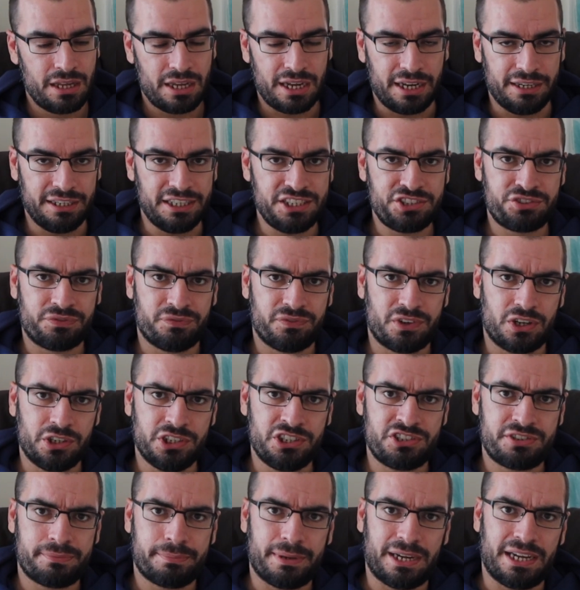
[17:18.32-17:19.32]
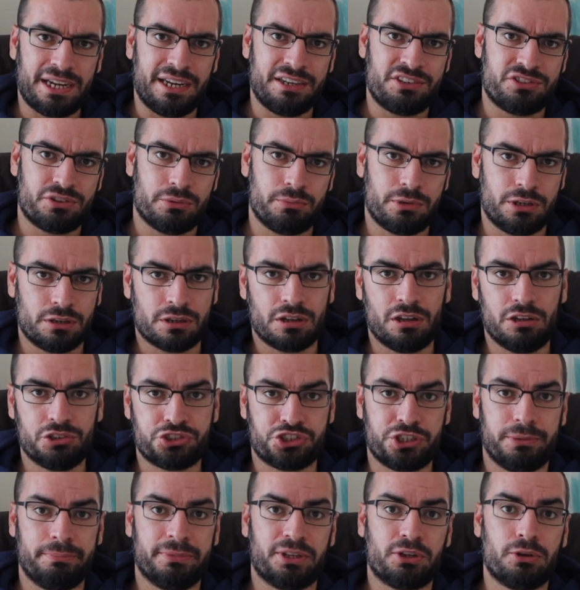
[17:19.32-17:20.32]
And he's voiced by someone called
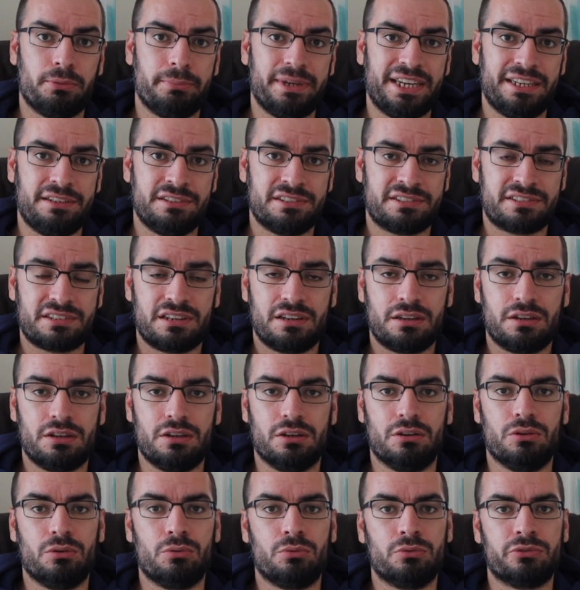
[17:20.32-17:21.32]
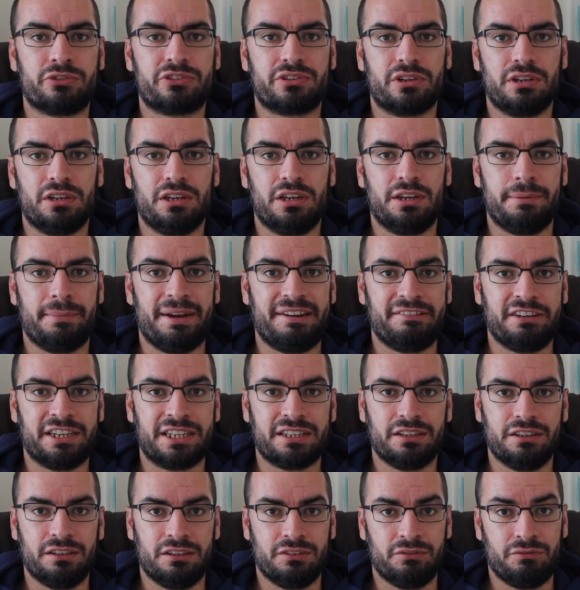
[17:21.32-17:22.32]
Jim Cummins, who's an
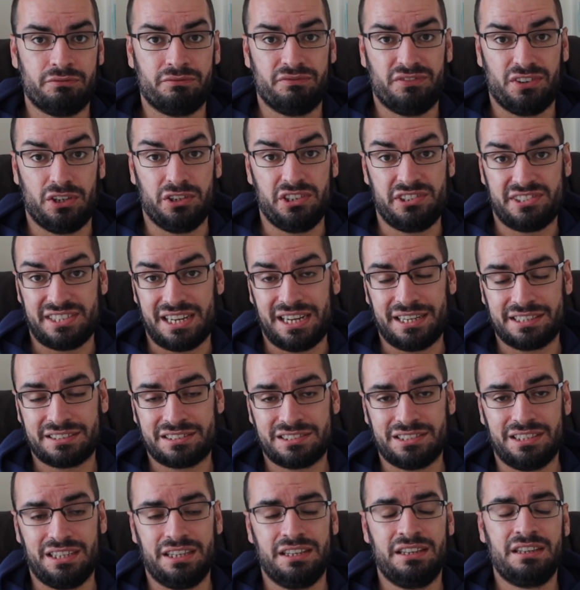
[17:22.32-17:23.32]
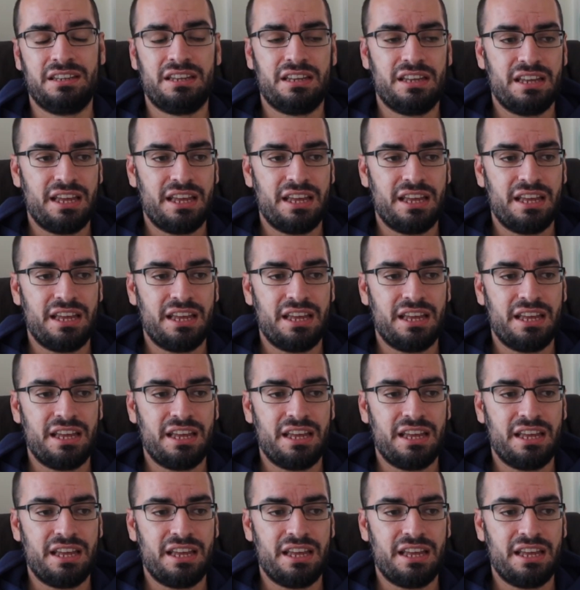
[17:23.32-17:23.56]
American voice actor.